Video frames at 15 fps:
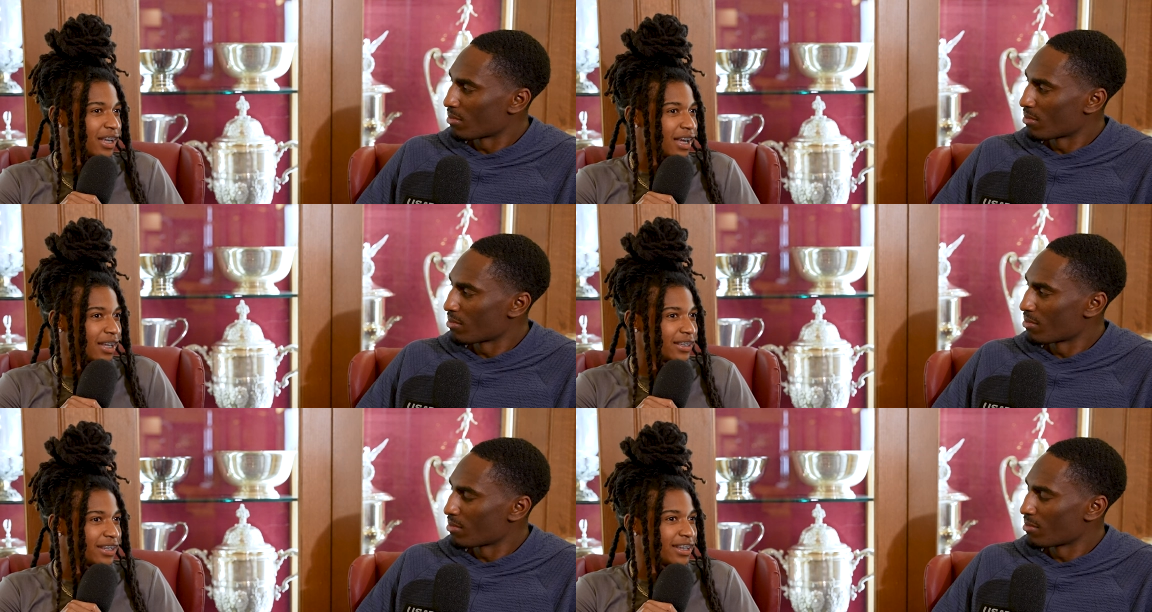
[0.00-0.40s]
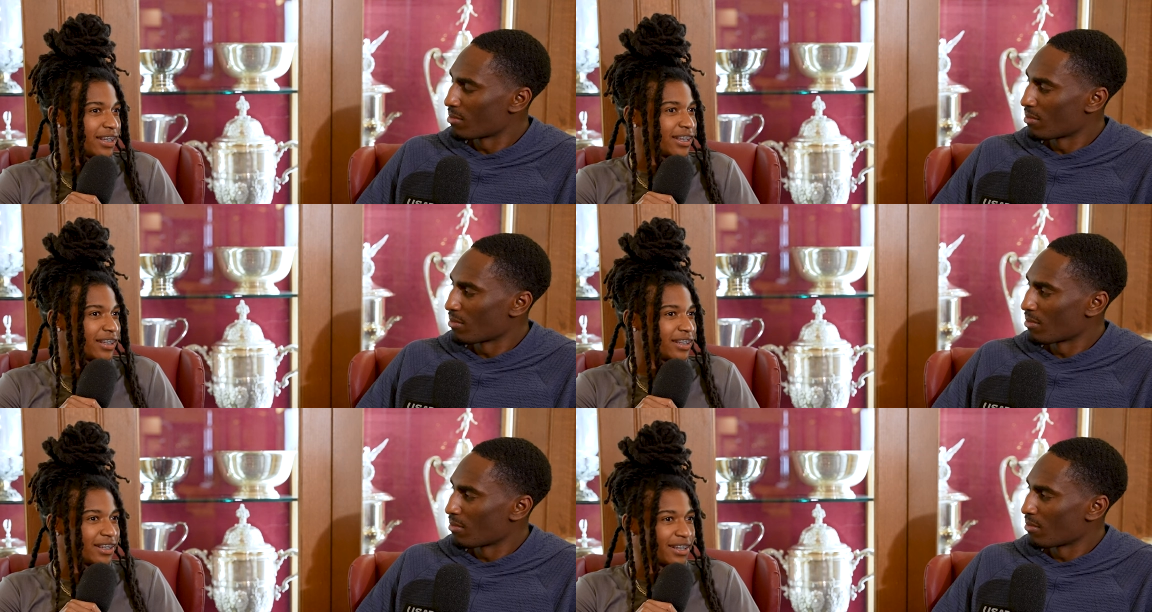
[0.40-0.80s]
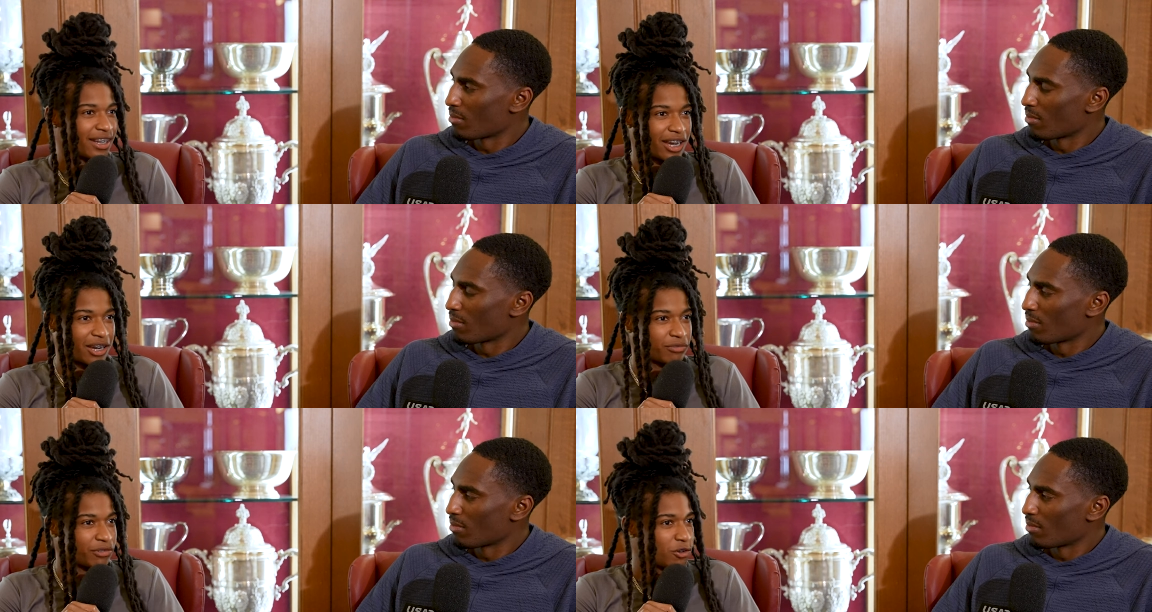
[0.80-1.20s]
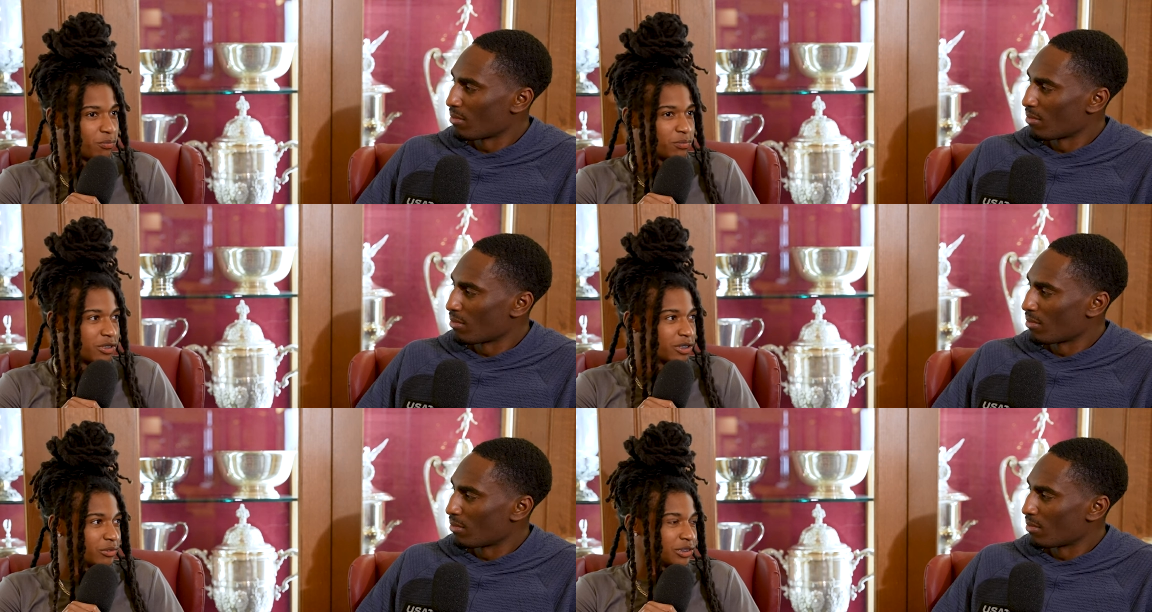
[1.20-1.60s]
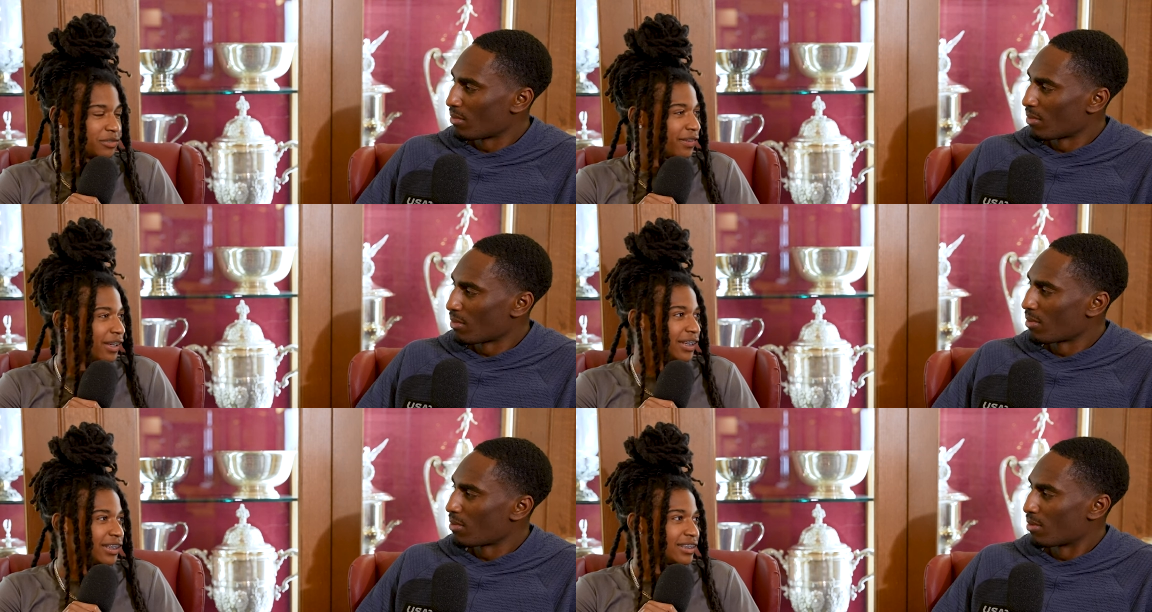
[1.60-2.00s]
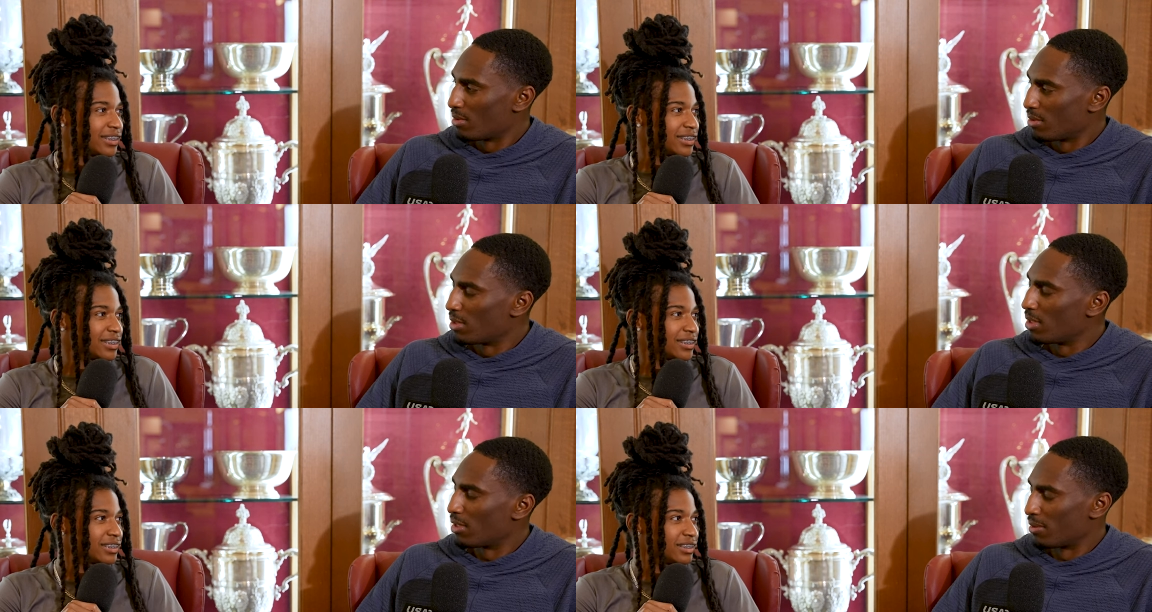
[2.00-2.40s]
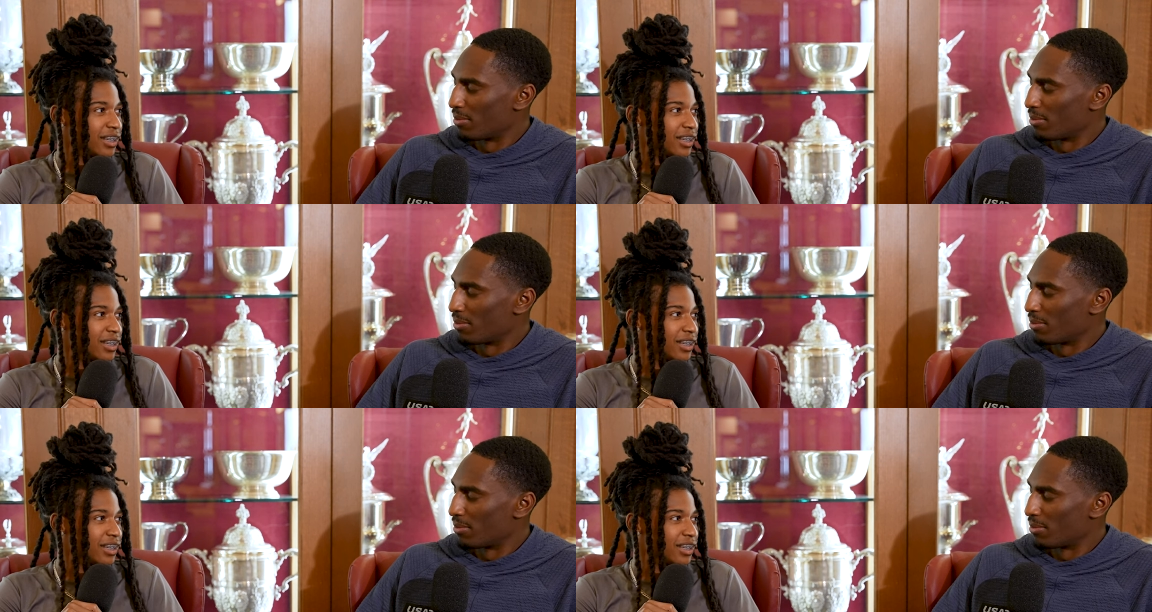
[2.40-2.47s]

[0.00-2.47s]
Speaker 1: I think, every opener was fast. Yeah.